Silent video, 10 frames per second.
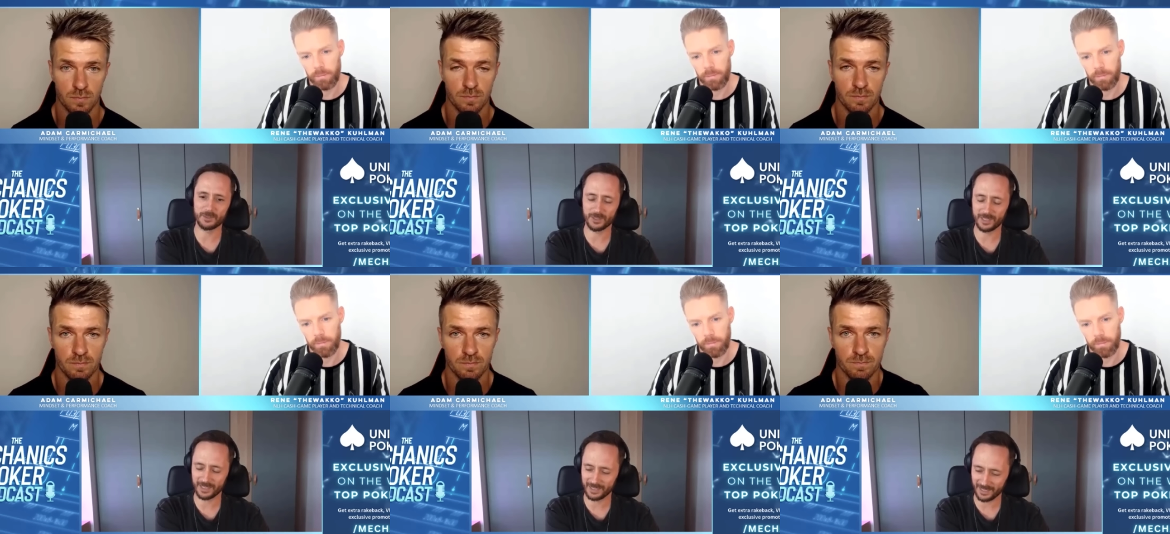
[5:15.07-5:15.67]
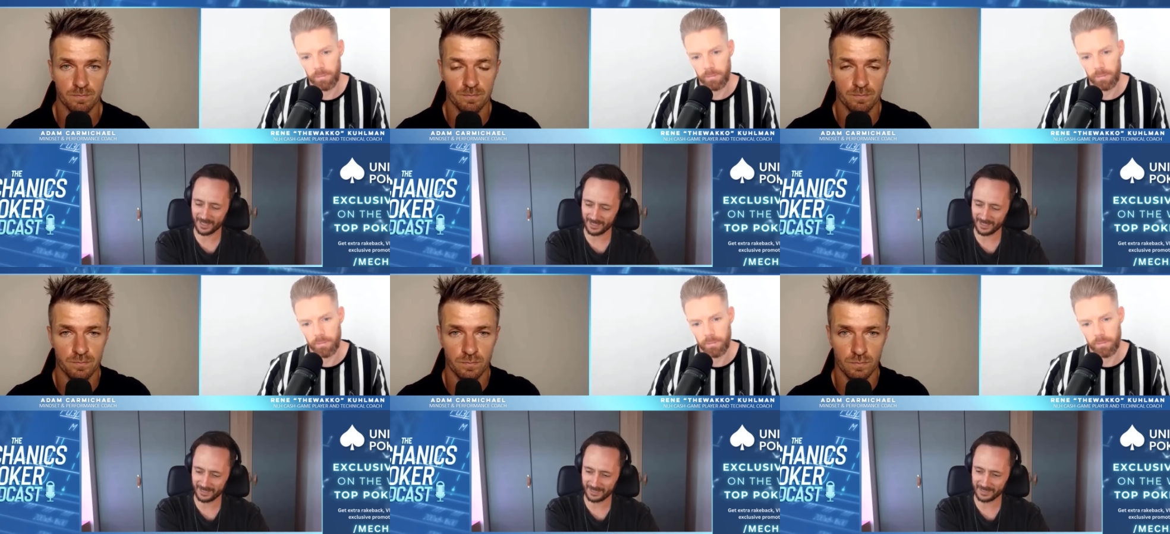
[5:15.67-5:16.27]
Speaker 1: looking.
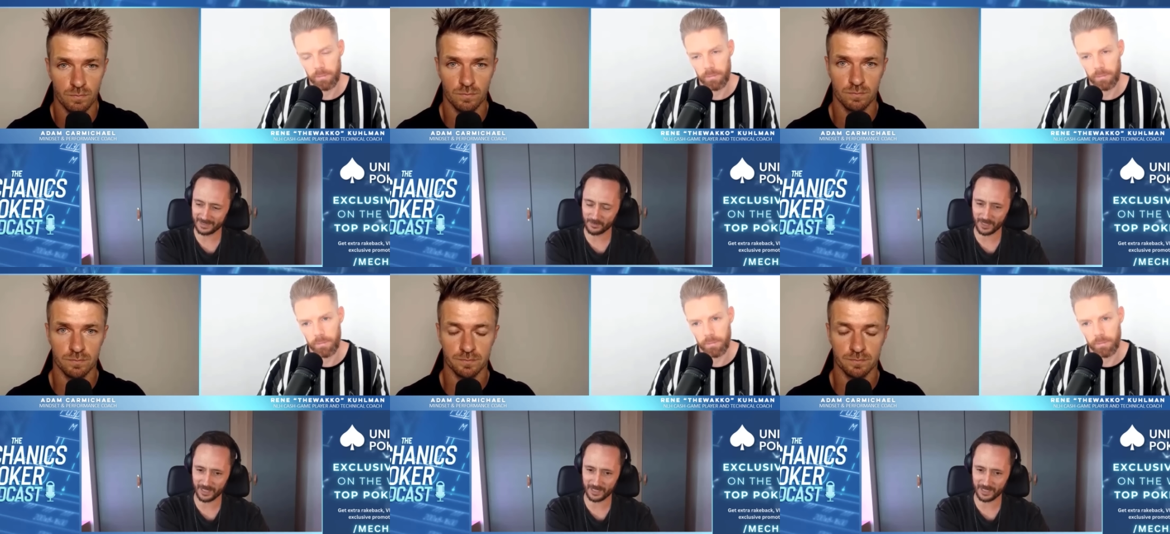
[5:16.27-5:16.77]
It's funny,